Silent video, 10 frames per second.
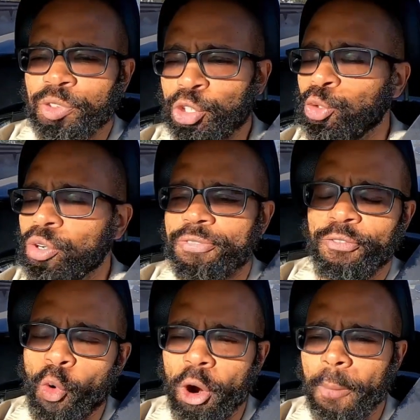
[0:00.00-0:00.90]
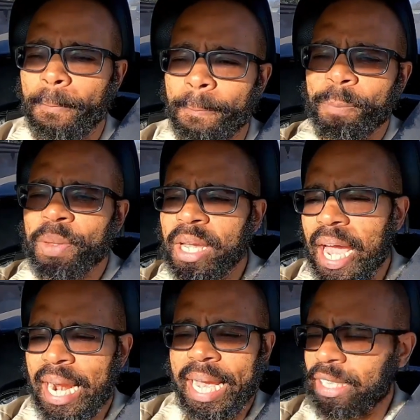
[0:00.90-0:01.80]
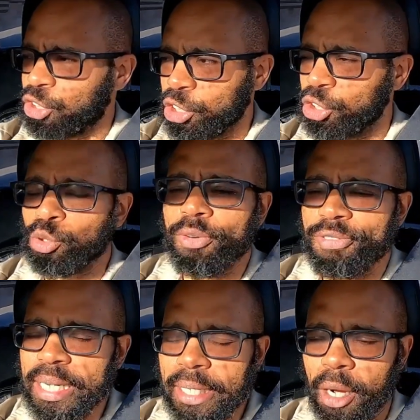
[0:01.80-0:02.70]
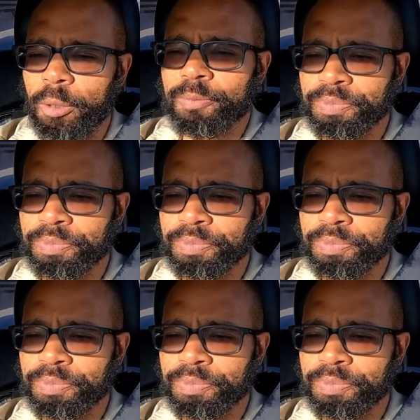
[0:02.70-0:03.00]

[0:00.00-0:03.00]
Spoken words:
uniform, and I can just do a video.